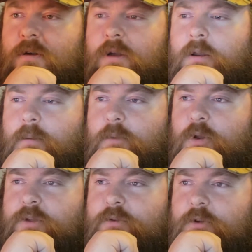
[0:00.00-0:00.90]
I'm
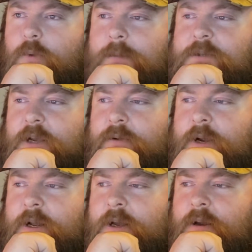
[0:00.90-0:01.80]
looking through their website
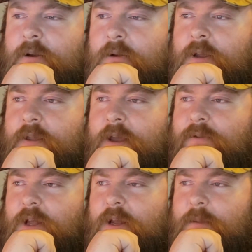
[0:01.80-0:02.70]
right now, and they
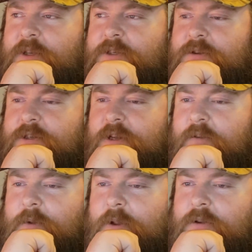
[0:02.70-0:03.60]
have a lot of pistol
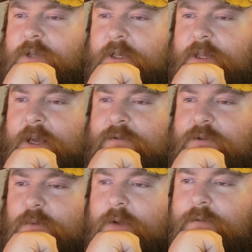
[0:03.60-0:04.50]
stuff, but it looks like they have
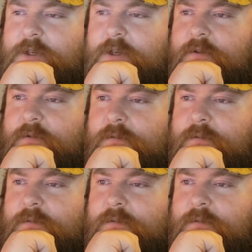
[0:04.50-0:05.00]
some rifle stuff.